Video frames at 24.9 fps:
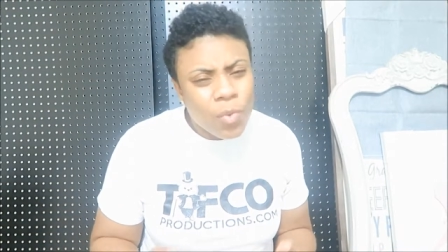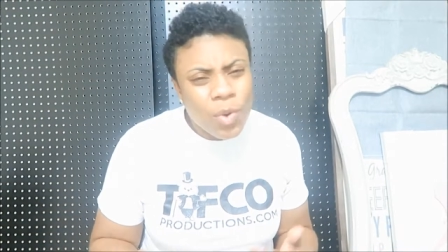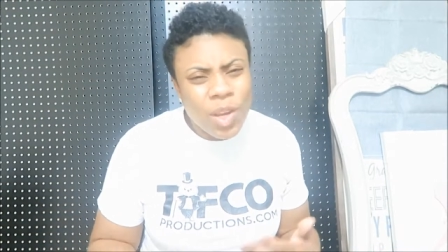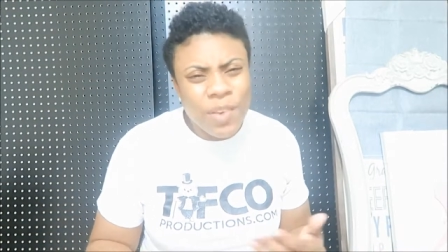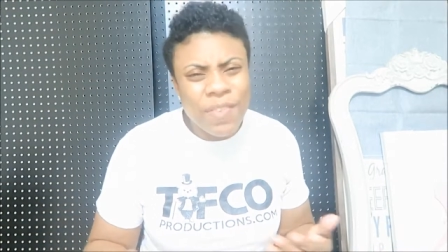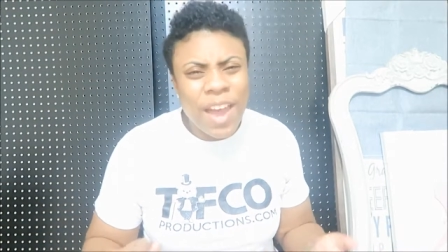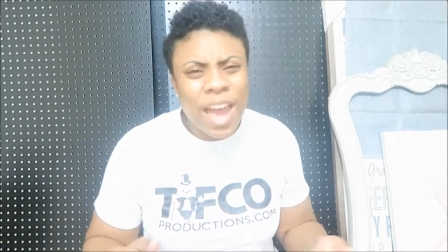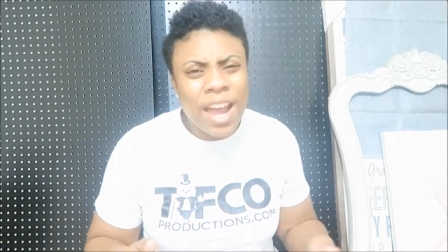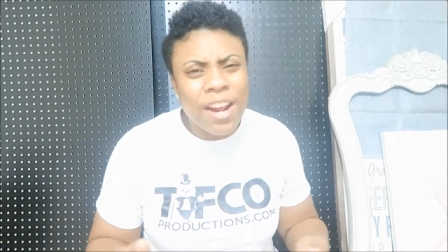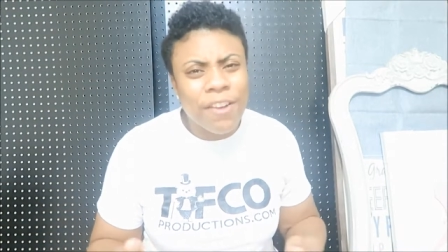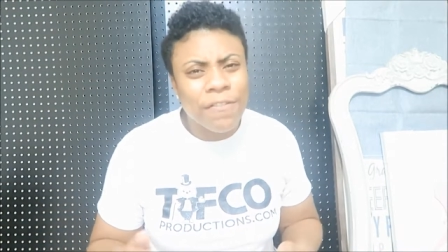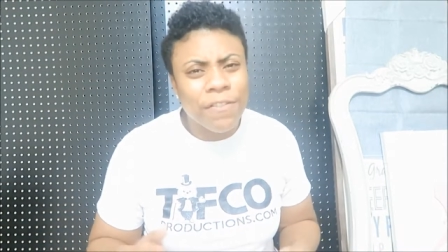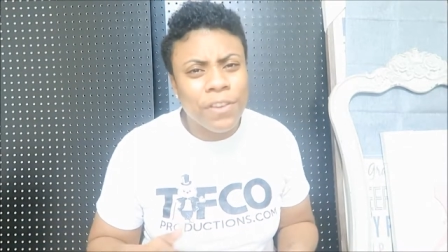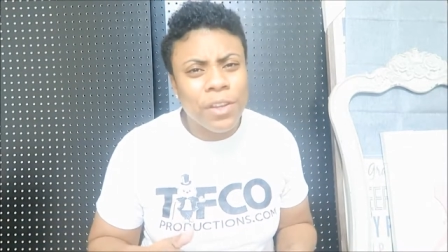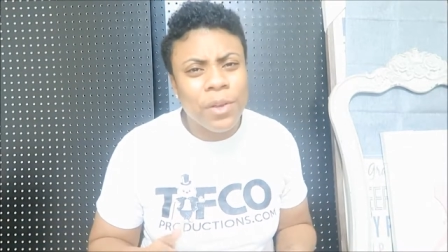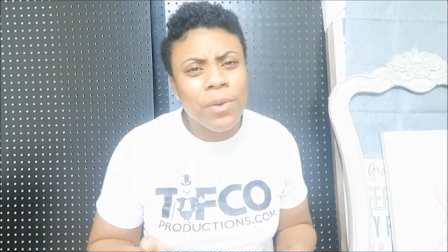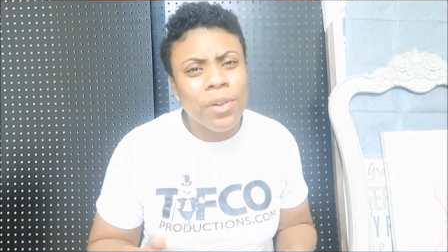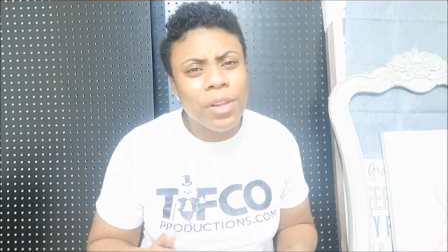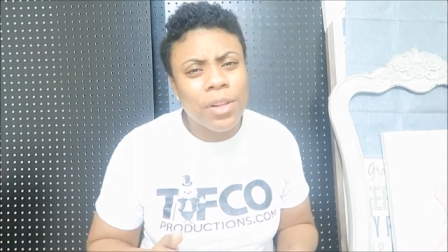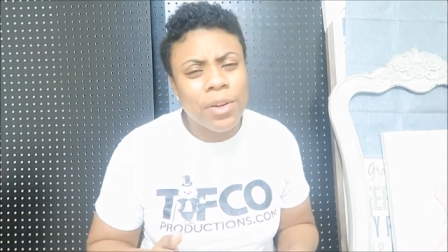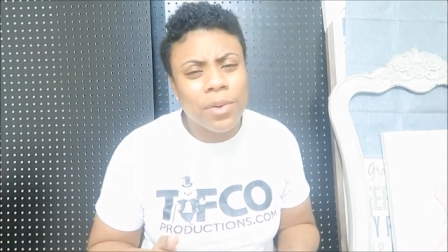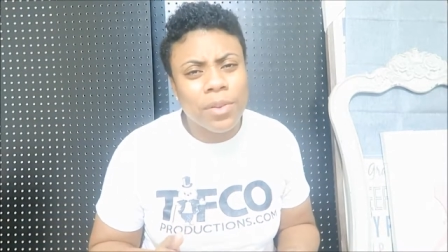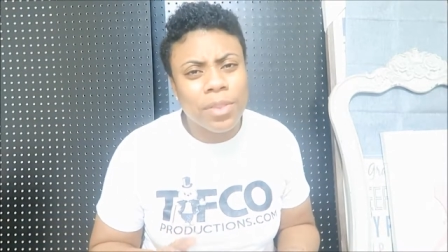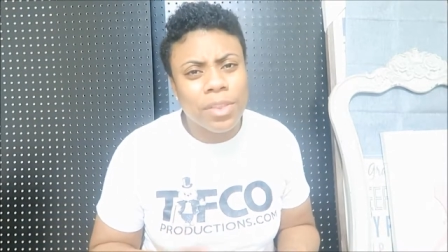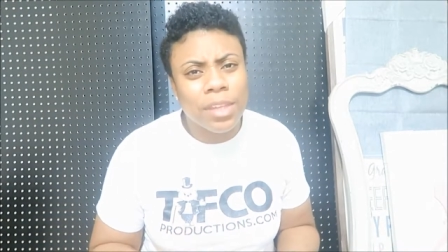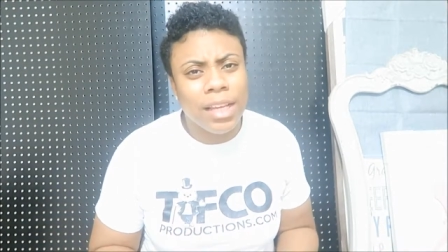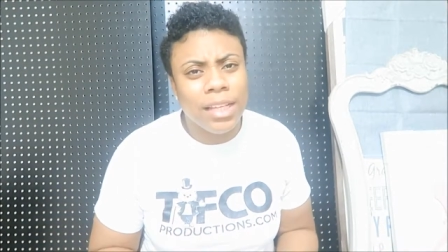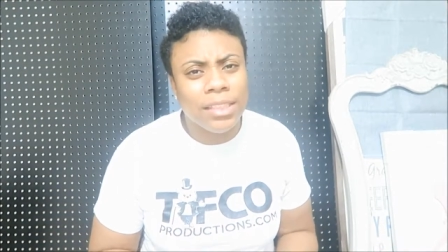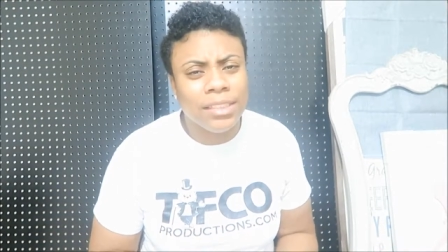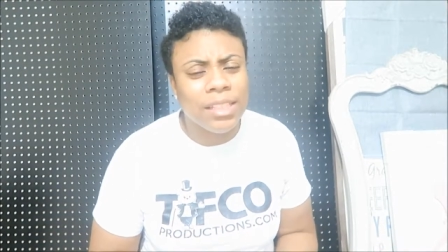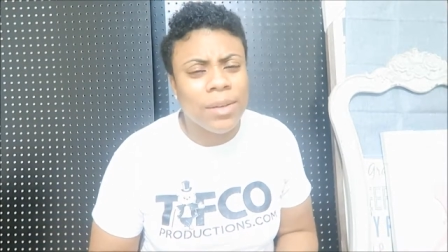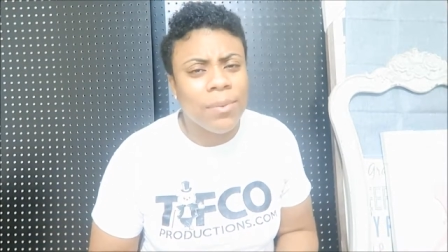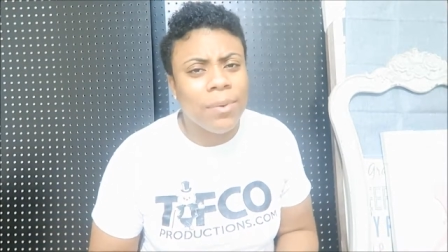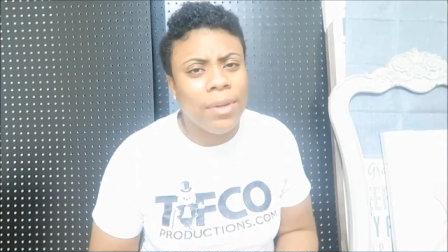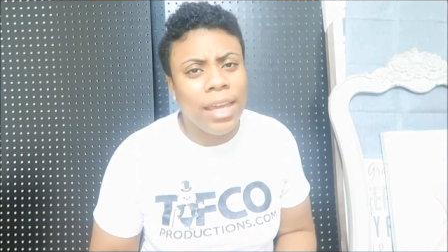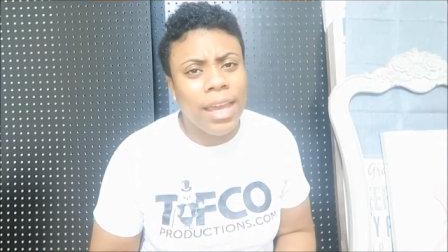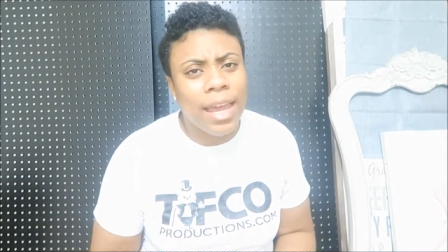We've had a few little
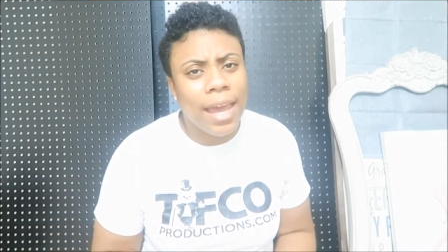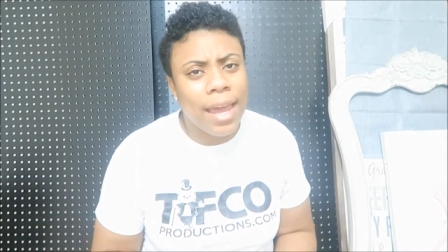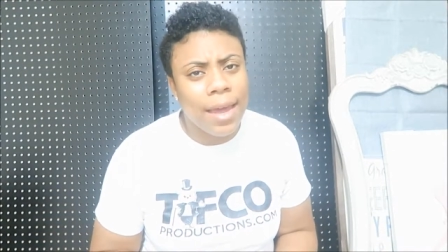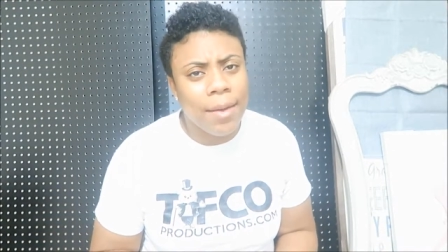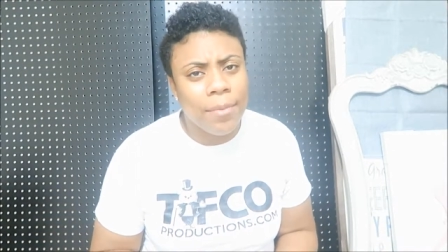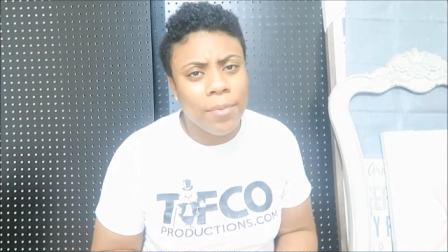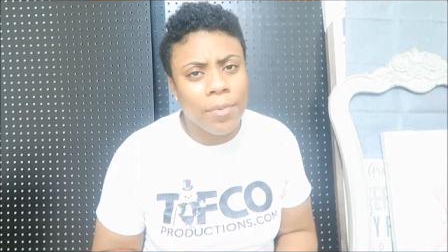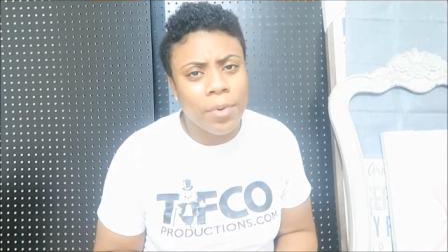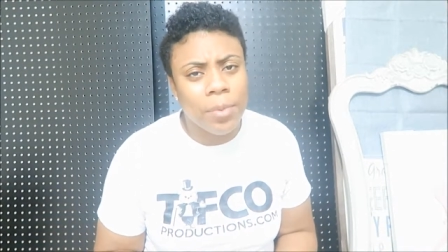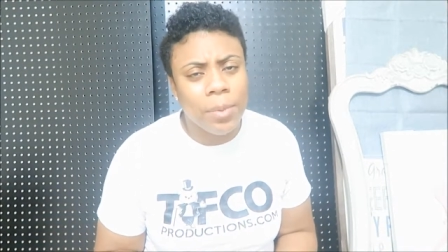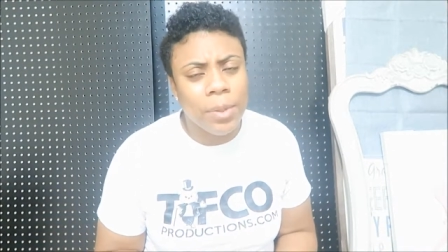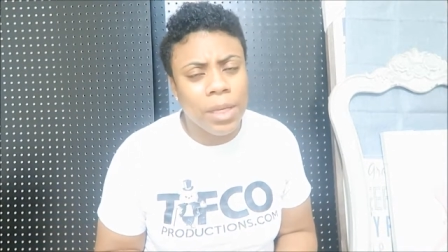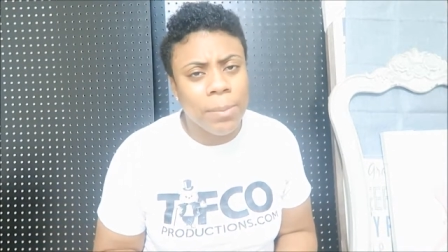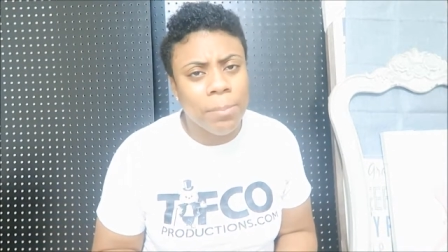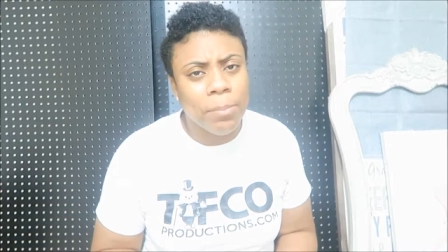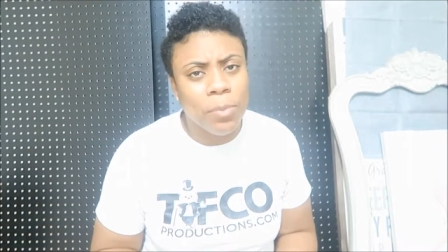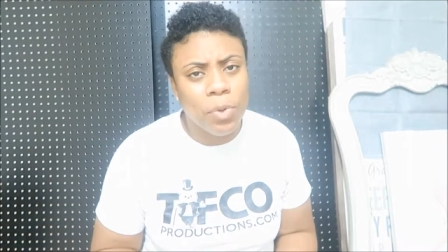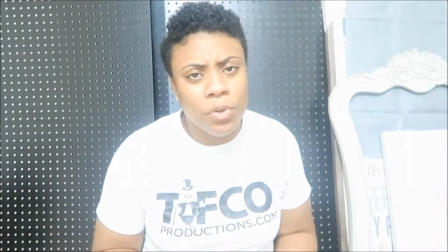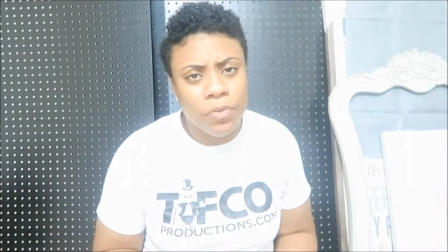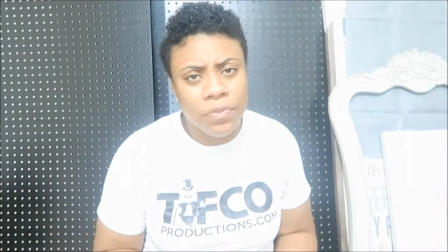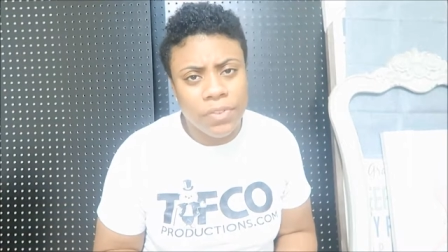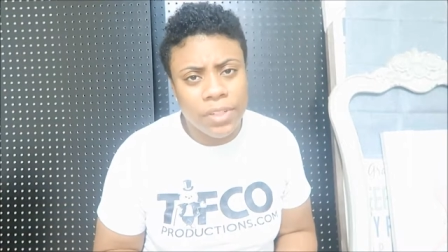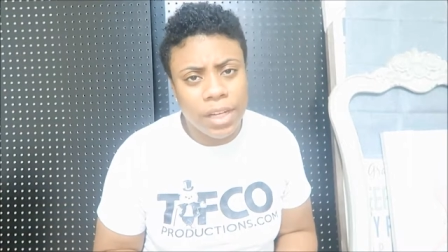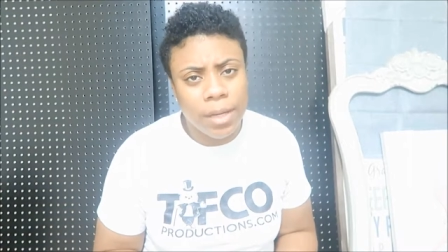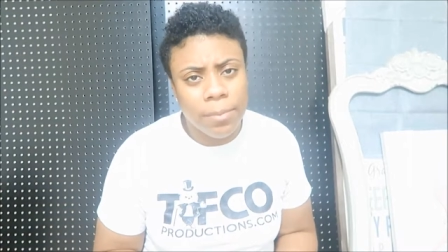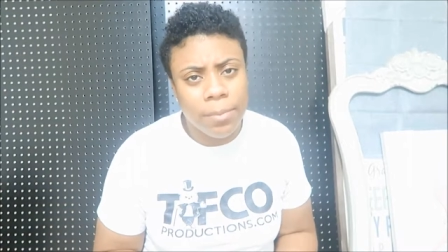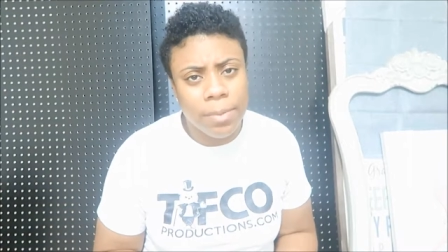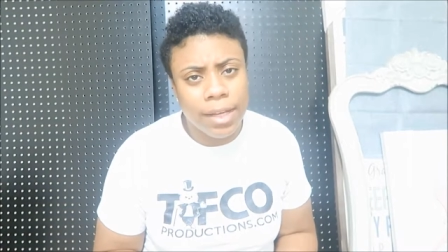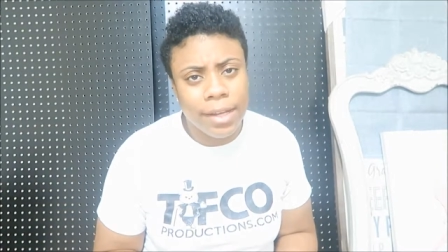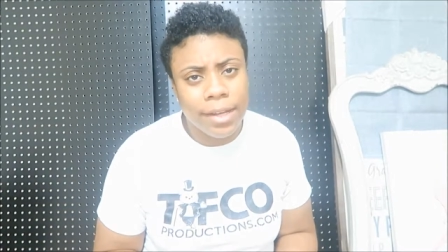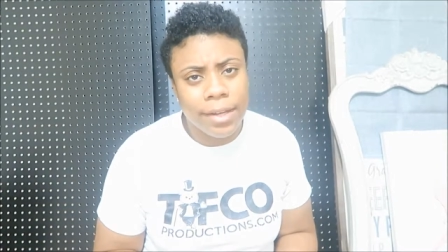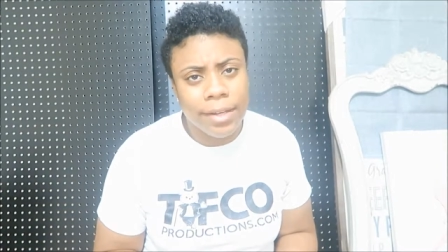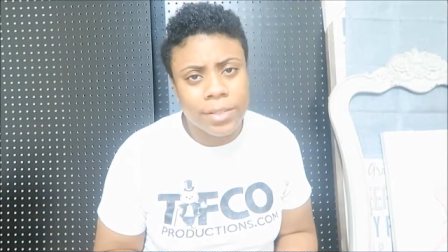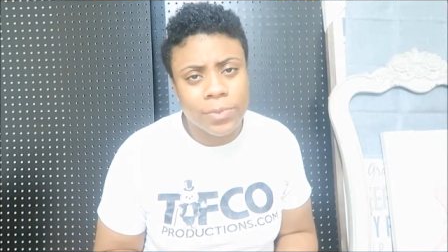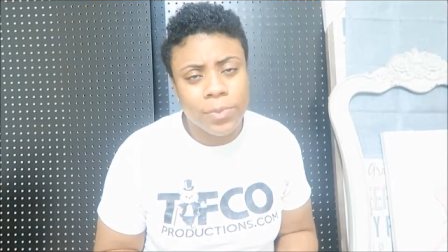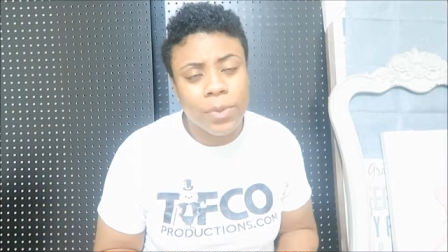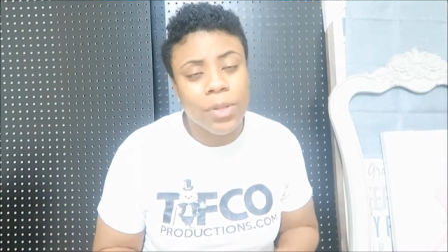things that we had when we moved in
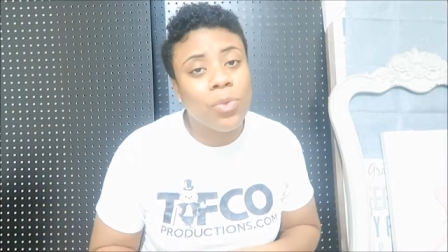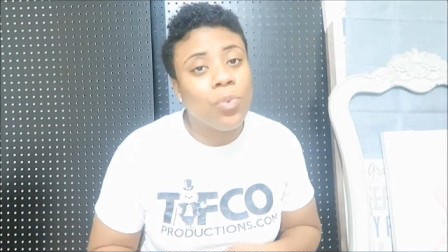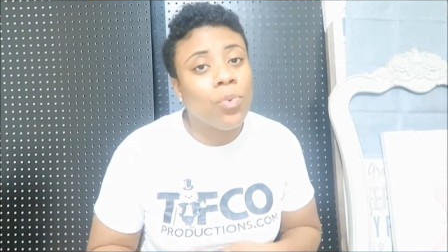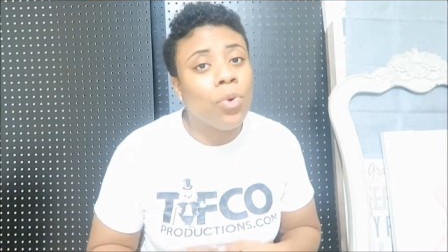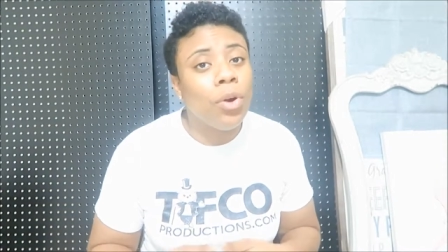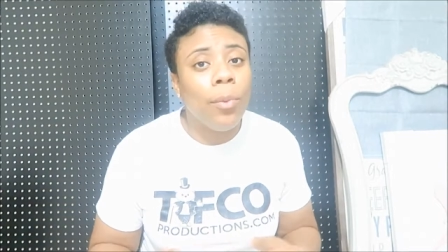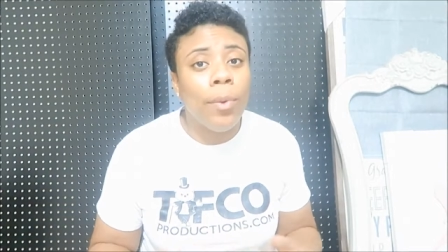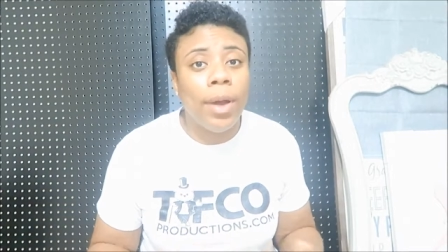because we threw